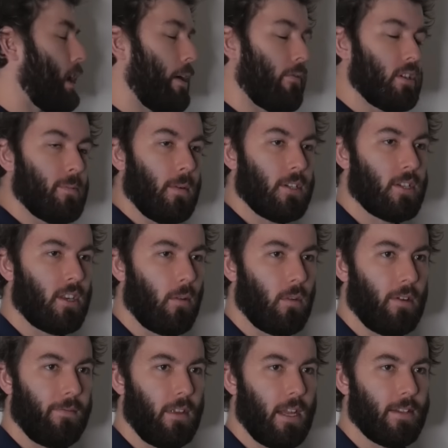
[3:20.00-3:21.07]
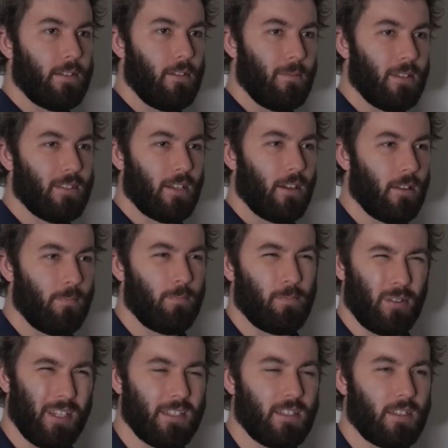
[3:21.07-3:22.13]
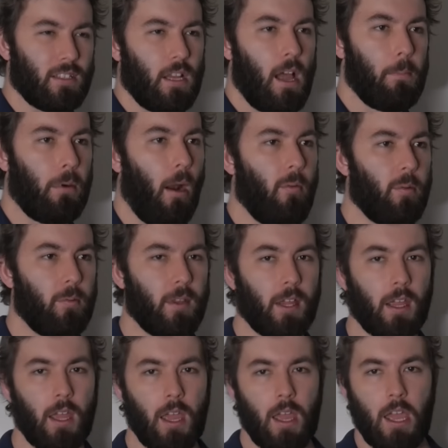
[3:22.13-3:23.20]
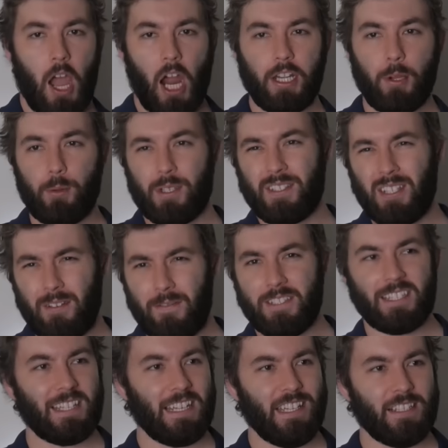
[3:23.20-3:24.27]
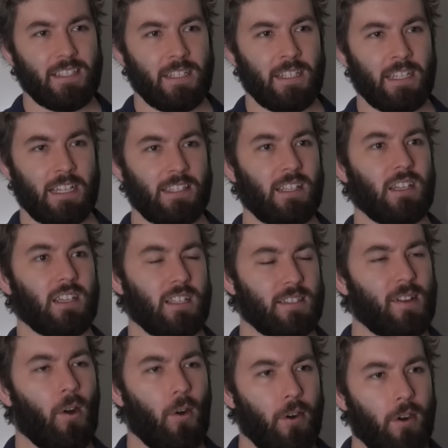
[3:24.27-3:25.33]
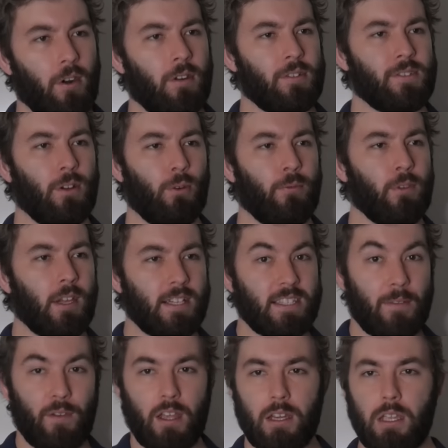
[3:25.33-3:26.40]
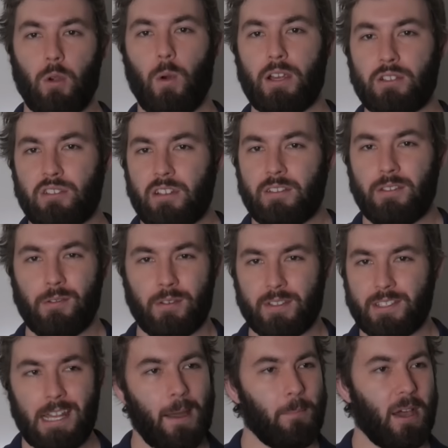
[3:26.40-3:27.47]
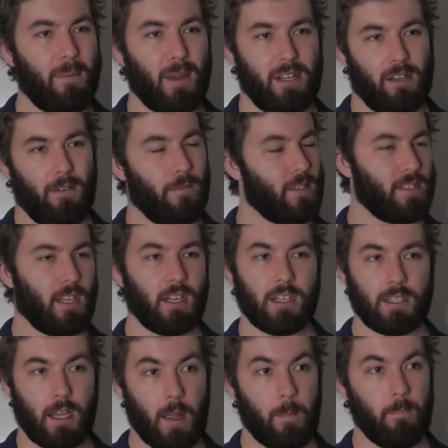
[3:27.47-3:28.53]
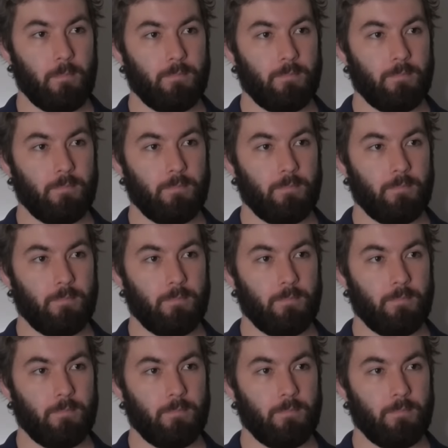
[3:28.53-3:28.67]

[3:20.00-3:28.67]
cover as much as I would have liked to, but it's a good place to stop, probably. I know this stuff isn't easy, and then it gets harder, so if you guys have any questions, you can stop by my office anytime.